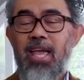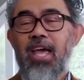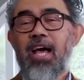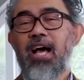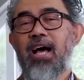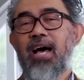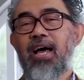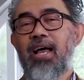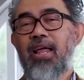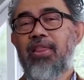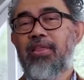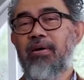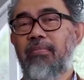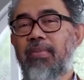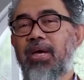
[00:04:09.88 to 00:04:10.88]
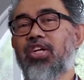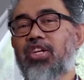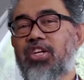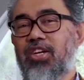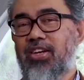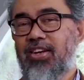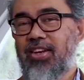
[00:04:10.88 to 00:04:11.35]
Uh, the
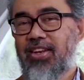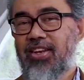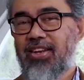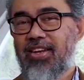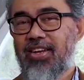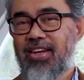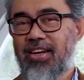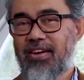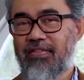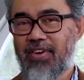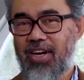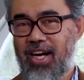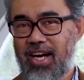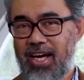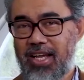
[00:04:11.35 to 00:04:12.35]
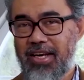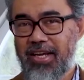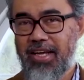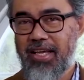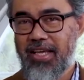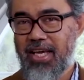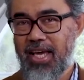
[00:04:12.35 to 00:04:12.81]
mission of God
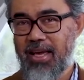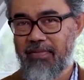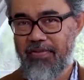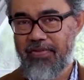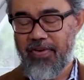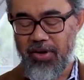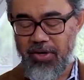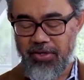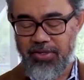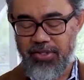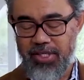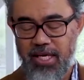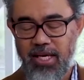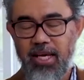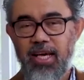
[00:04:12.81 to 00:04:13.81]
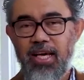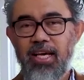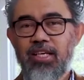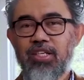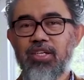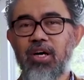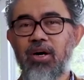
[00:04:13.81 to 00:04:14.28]
came first.
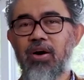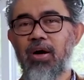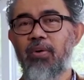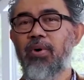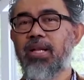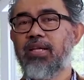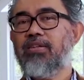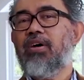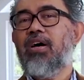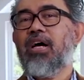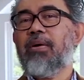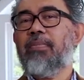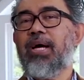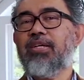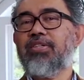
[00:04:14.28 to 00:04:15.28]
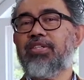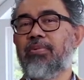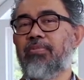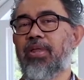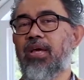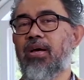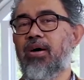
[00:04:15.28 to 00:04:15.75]
So I want to talk about
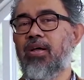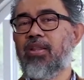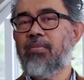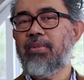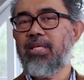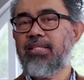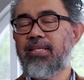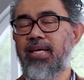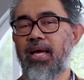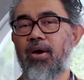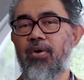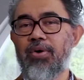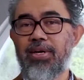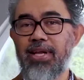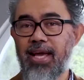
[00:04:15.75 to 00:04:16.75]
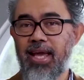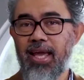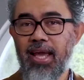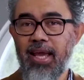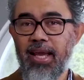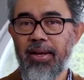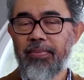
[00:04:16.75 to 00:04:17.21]
something called the Missio
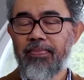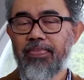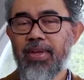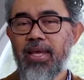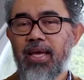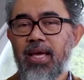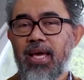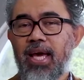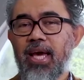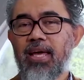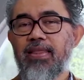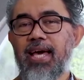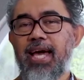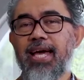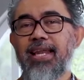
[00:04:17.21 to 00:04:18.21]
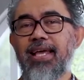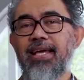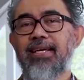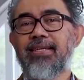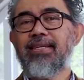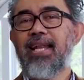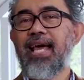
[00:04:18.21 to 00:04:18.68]
Dei, and that
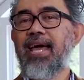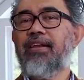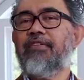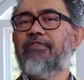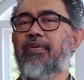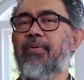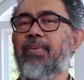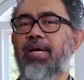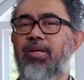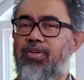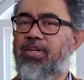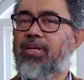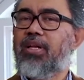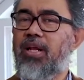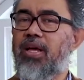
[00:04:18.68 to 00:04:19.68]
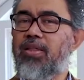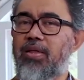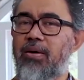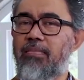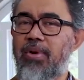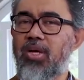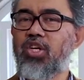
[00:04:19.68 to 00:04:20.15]
is Latin for basically
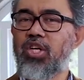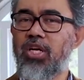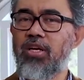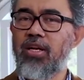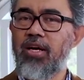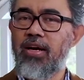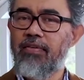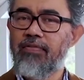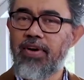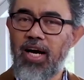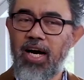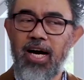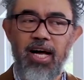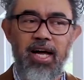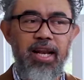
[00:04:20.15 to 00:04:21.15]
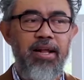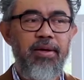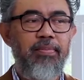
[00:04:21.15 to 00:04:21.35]
the mission of God.